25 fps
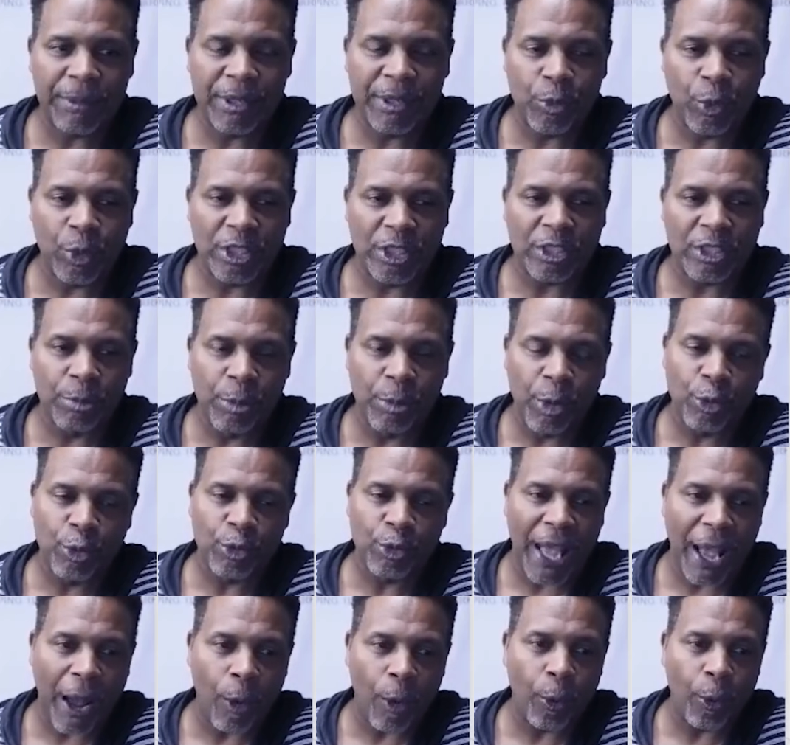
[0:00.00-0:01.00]
is what smooths
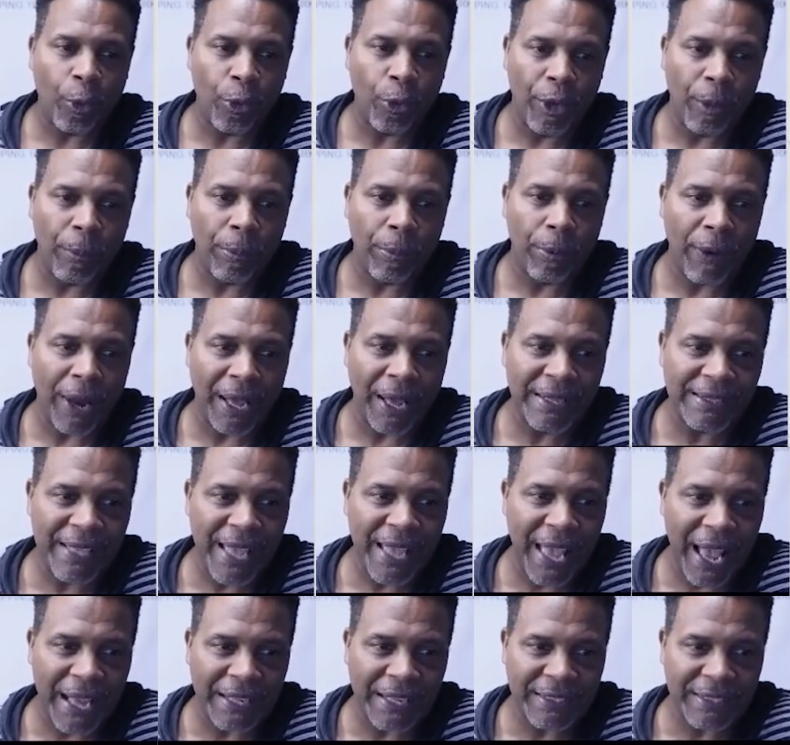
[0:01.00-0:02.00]
out the price
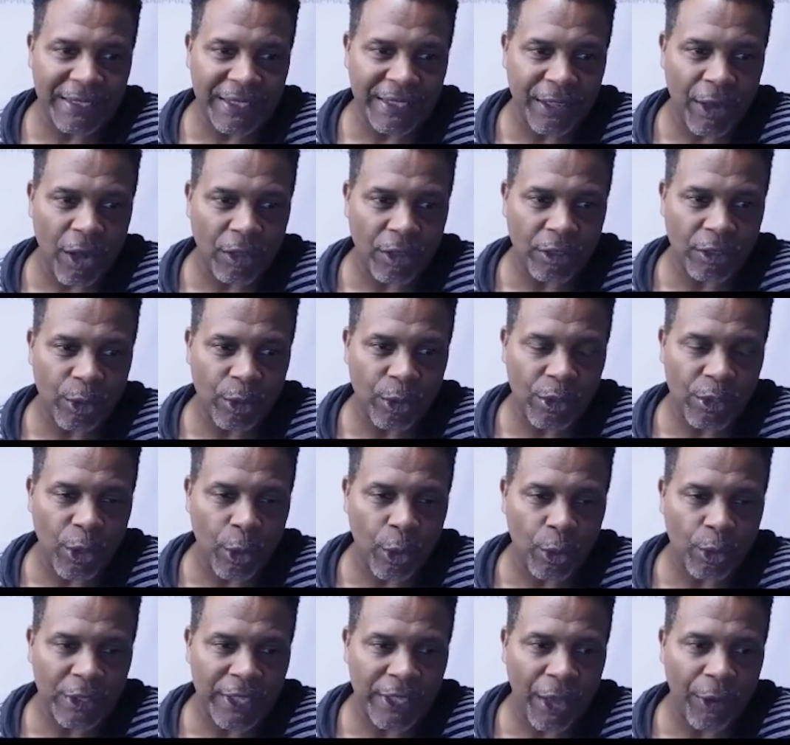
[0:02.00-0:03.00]
action and also
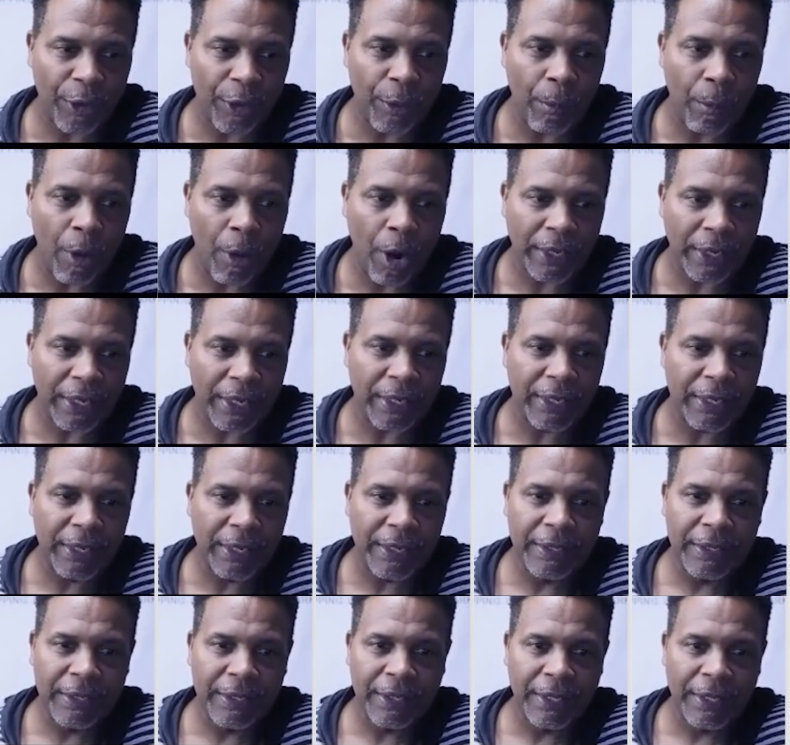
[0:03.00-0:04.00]
slows down the market,
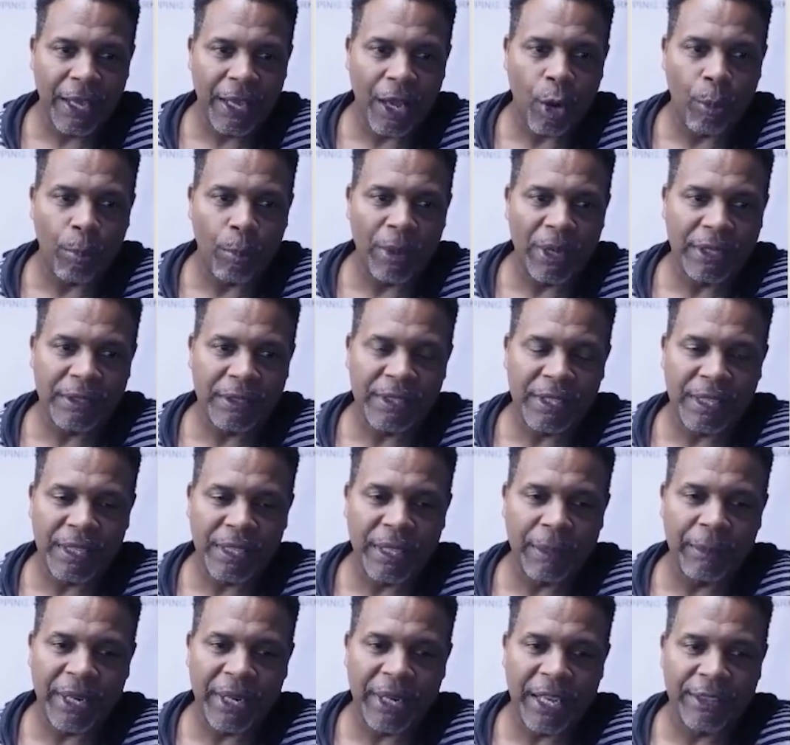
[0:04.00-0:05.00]
helping to
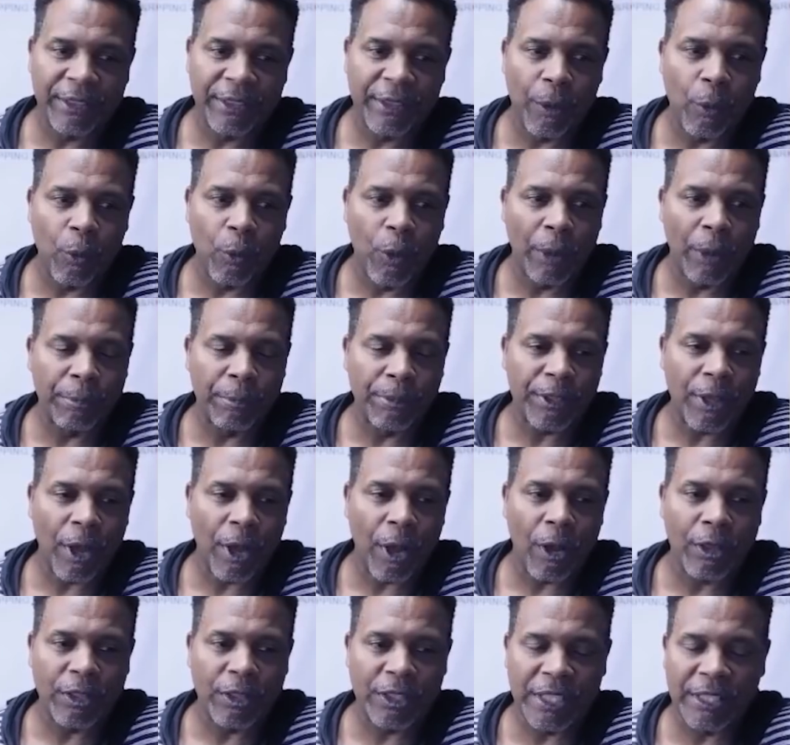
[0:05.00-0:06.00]
eliminate the
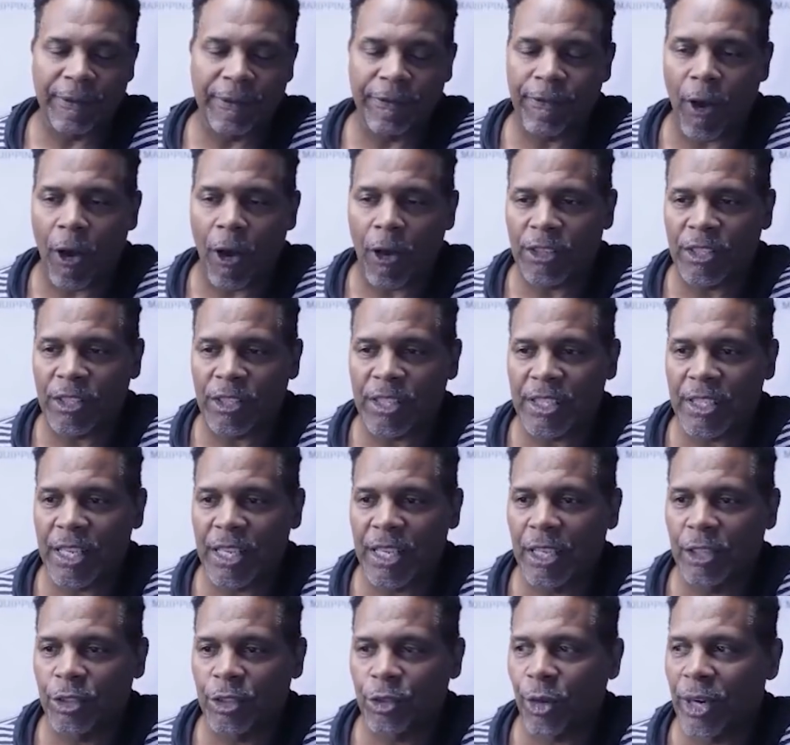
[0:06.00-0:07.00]
whipsaws and false
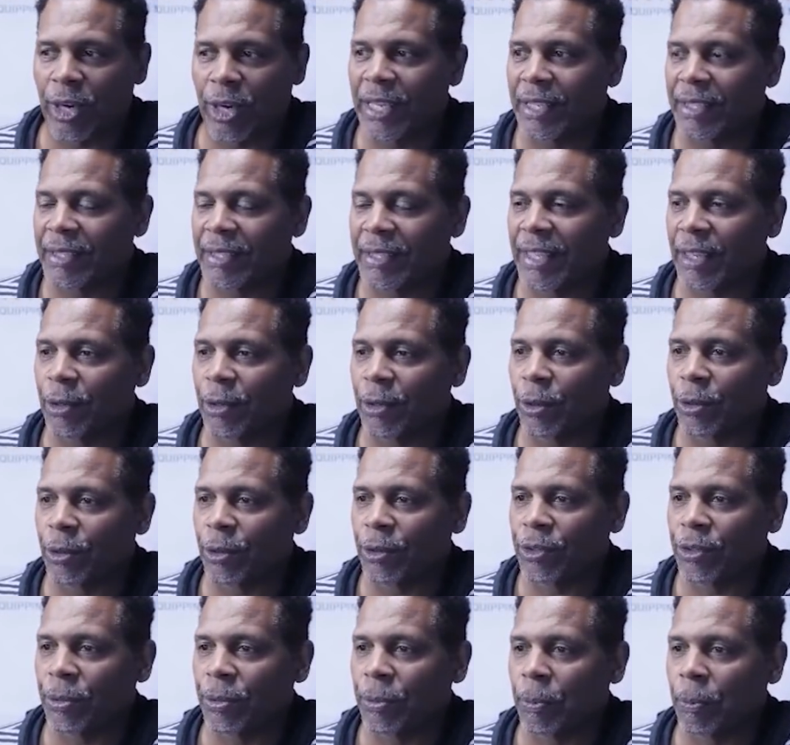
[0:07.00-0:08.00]
trading signals.